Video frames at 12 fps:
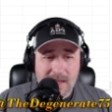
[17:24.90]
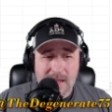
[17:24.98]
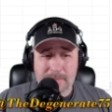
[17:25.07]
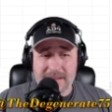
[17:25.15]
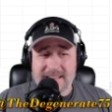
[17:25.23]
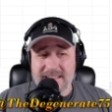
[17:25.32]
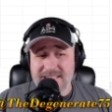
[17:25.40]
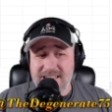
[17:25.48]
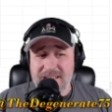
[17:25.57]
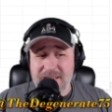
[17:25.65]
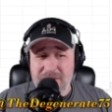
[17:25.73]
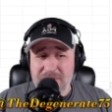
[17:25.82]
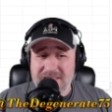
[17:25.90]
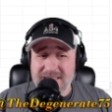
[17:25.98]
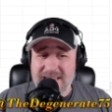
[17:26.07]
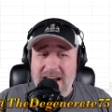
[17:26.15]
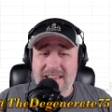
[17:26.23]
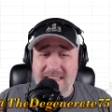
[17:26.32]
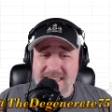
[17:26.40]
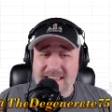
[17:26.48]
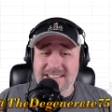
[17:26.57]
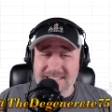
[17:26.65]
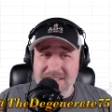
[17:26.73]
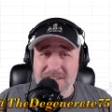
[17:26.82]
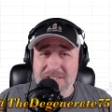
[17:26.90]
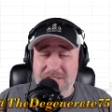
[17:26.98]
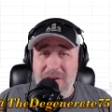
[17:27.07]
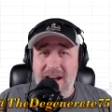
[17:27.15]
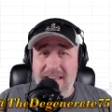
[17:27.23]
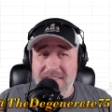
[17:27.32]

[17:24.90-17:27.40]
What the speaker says: Mackenzie Hughes, now he is a little too high.